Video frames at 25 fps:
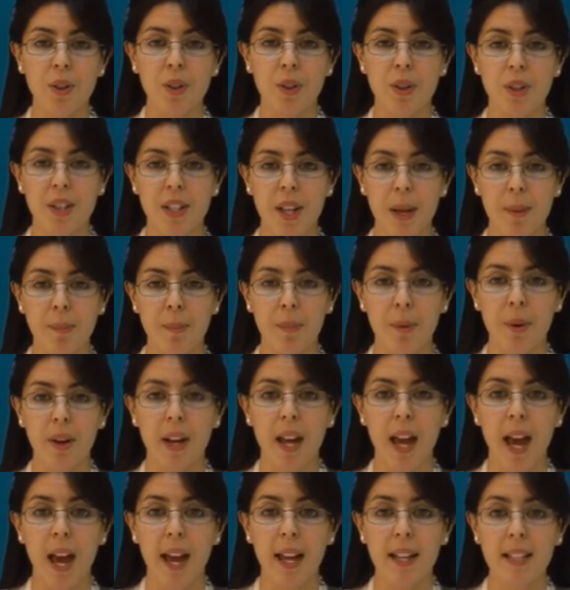
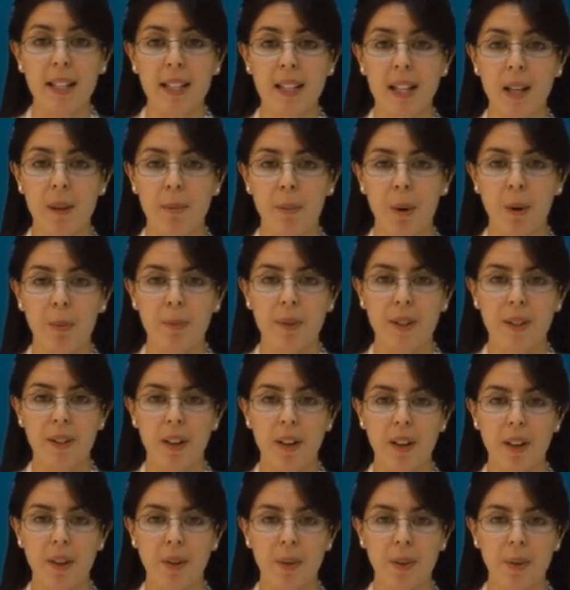contemporary and hip-hop
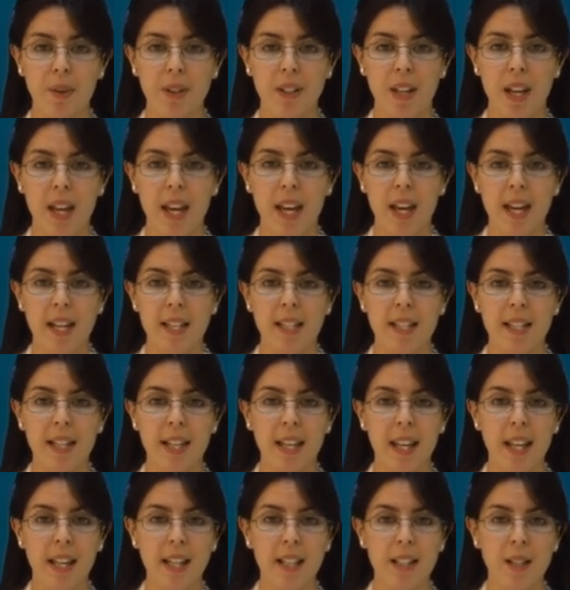styles.
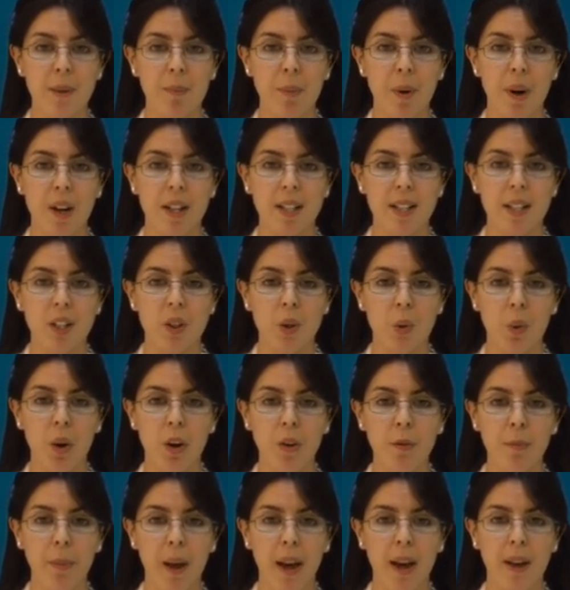Tickets are priced at
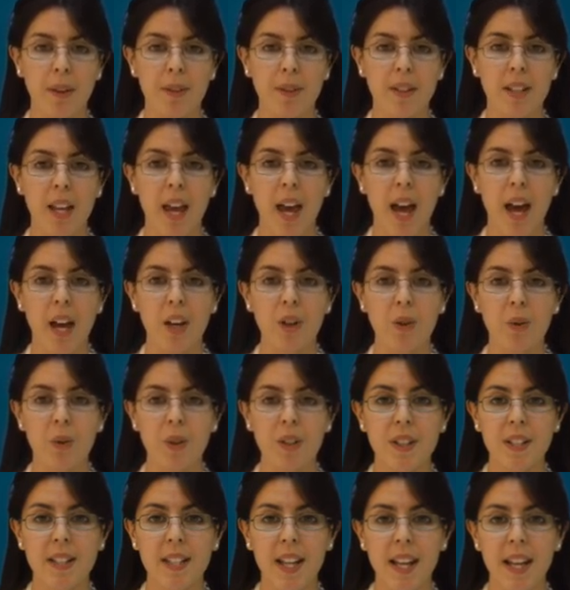£12 and are
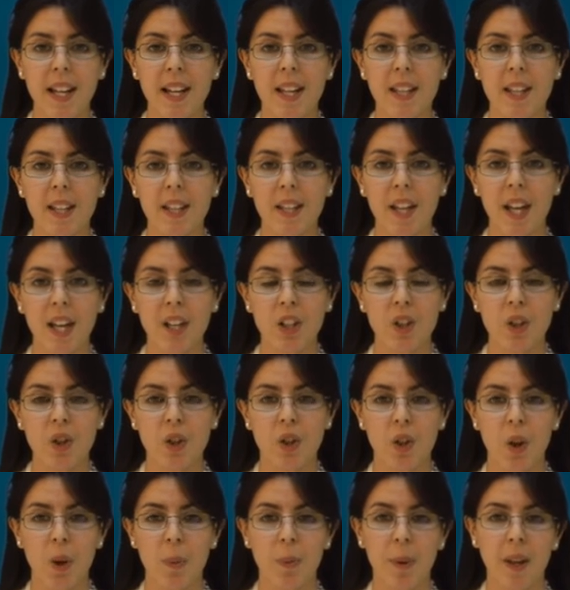on sale at the Nature
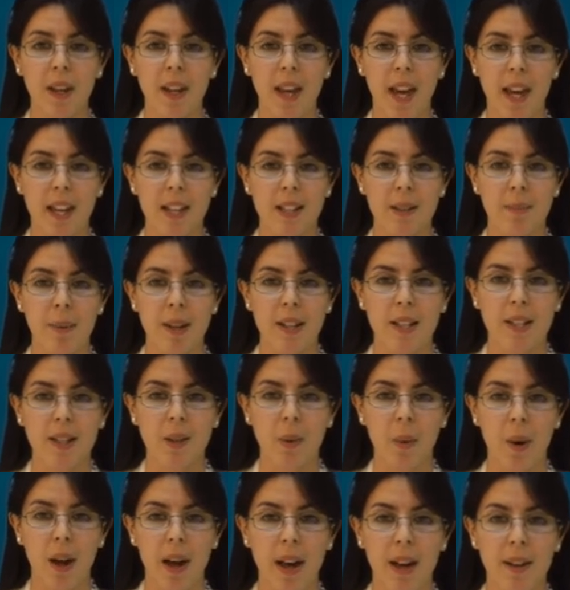Shop in Casemate
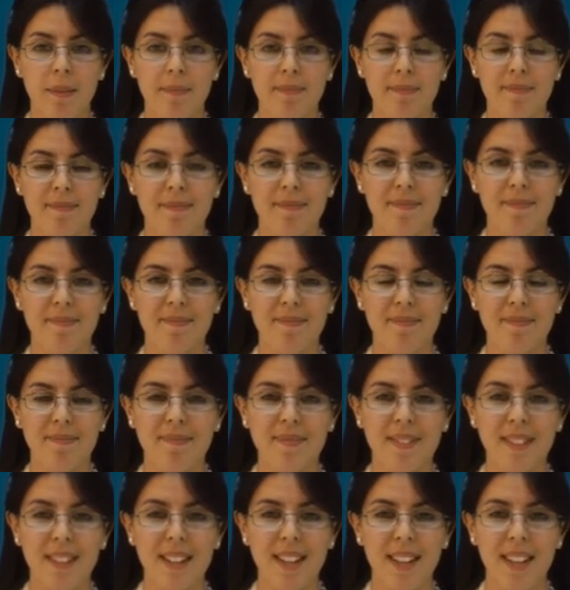Square.
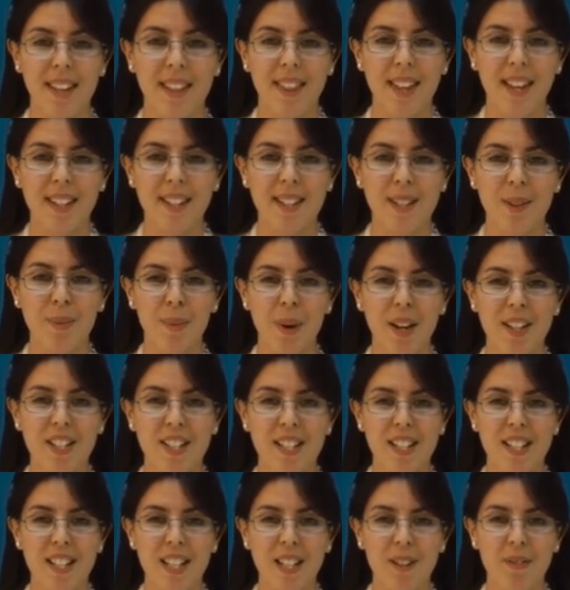That's the
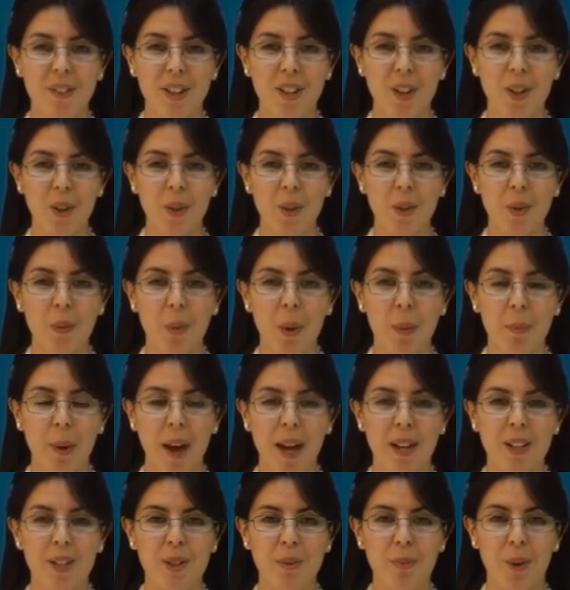YGTV News. We're
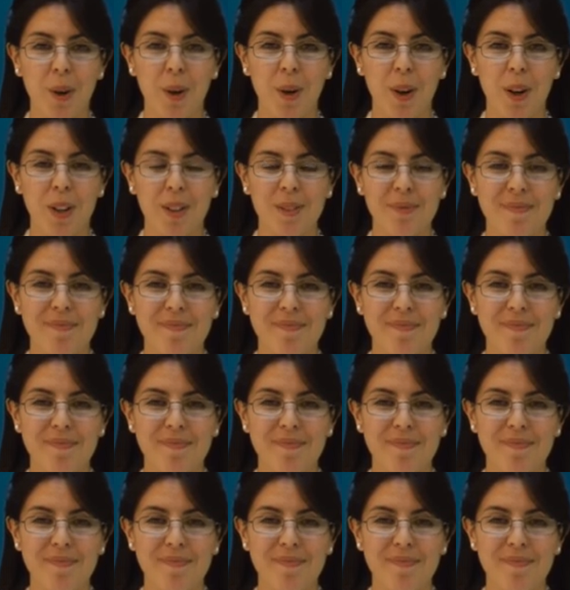back tomorrow.